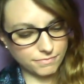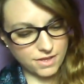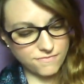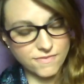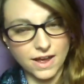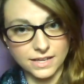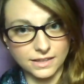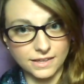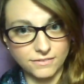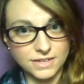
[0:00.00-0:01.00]
if I
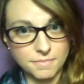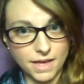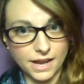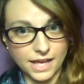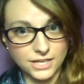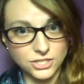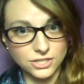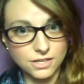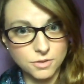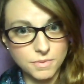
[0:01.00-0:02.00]
can lift up that edge a
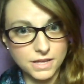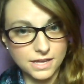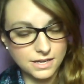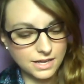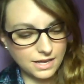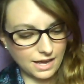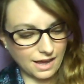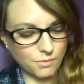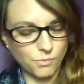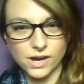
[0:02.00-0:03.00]
little bit,
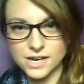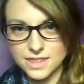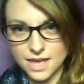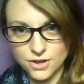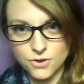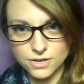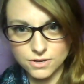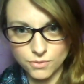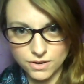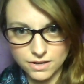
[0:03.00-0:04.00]
I work that
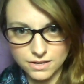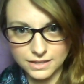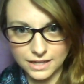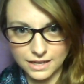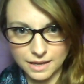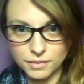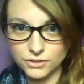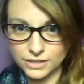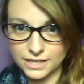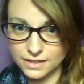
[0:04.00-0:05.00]
coconut oil up
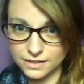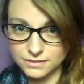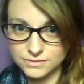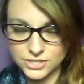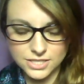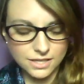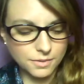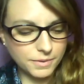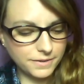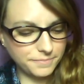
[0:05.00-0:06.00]
underneath there just a
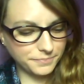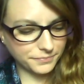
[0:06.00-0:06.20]
little bit.